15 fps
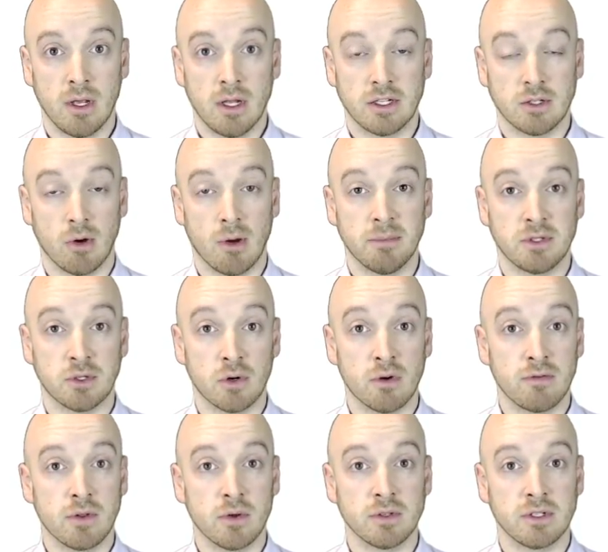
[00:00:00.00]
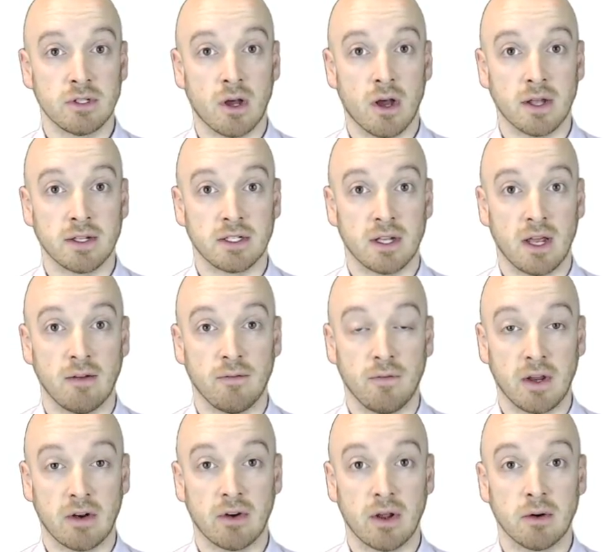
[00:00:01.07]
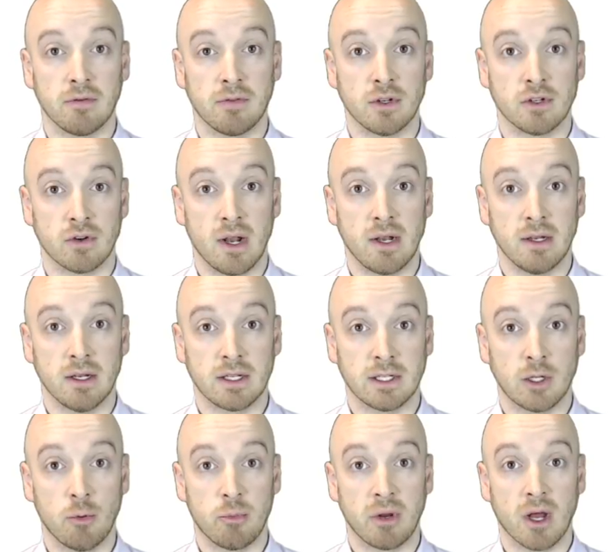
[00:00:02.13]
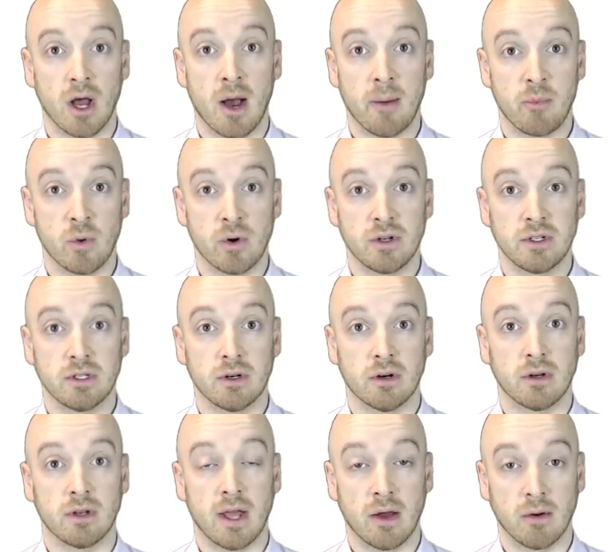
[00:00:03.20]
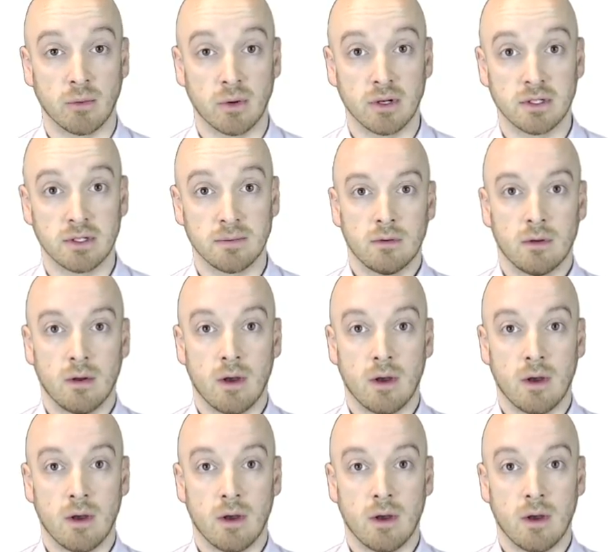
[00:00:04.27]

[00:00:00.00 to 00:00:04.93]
So observe those dots and figure out if the trend is sloping upwards or downwards.